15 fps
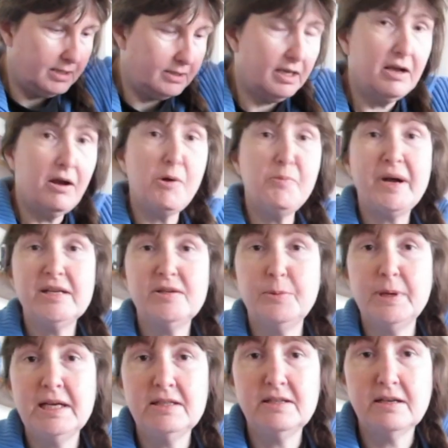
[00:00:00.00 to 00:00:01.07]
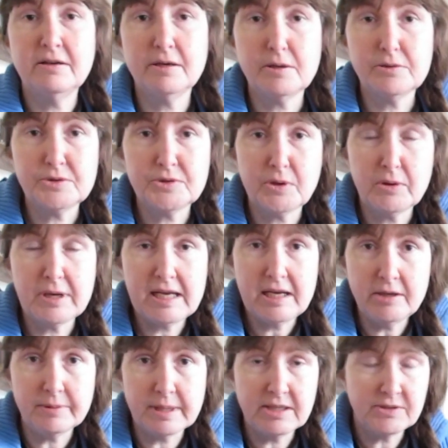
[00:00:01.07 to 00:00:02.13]
Oh, by the way, there are also
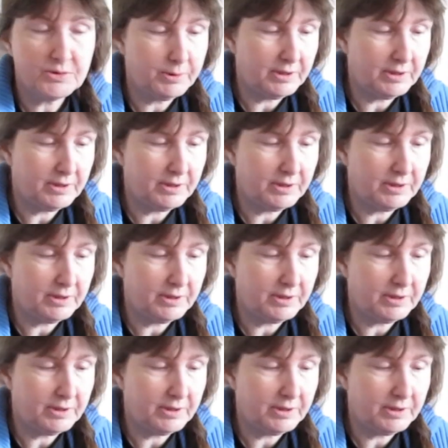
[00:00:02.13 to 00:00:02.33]
earrings